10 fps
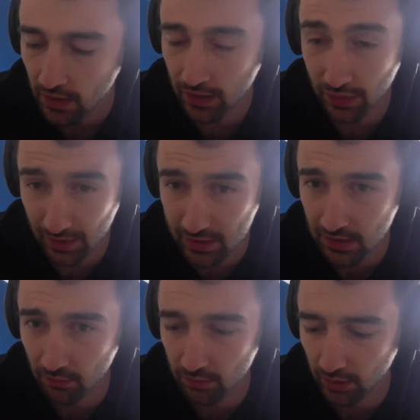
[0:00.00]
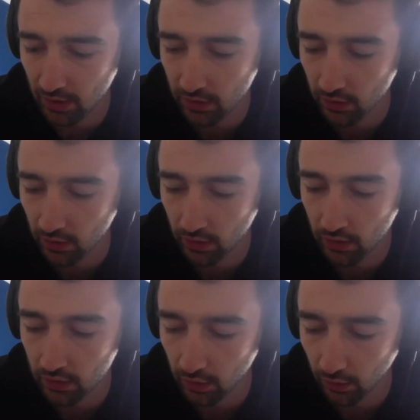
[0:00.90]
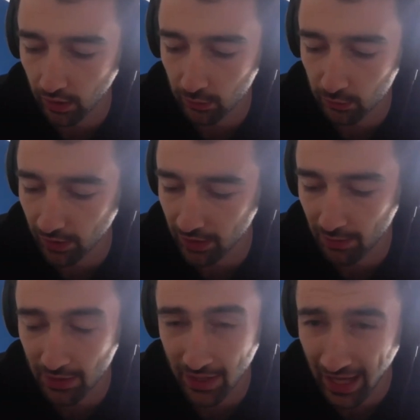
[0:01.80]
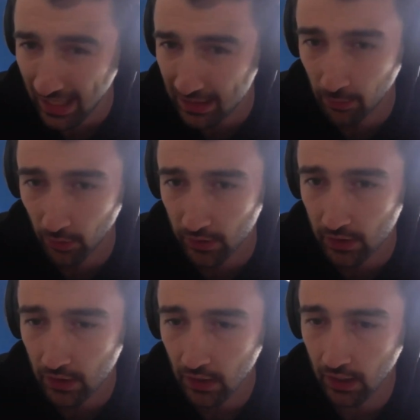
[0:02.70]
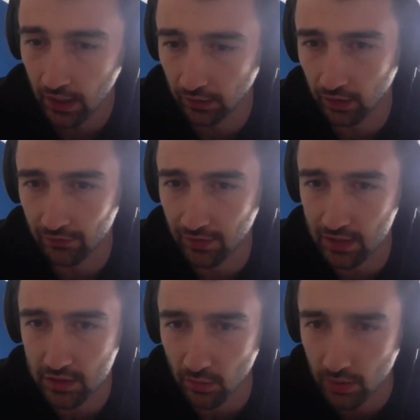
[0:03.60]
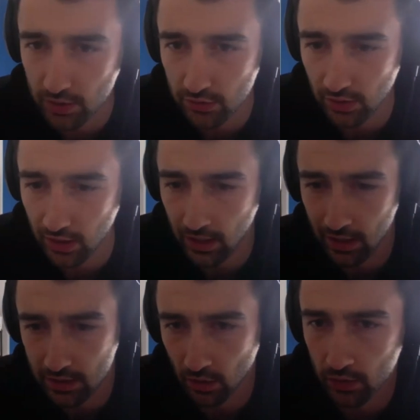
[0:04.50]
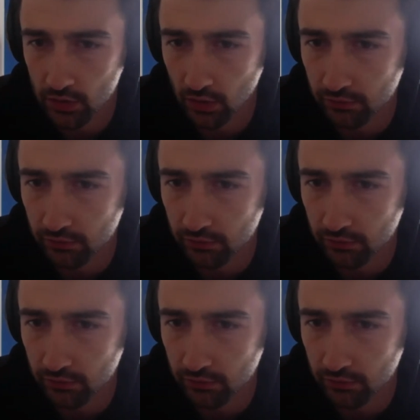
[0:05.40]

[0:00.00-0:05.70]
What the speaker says: That's something that, I would recommend that anybody in kind of the SEO industry has knowledge of.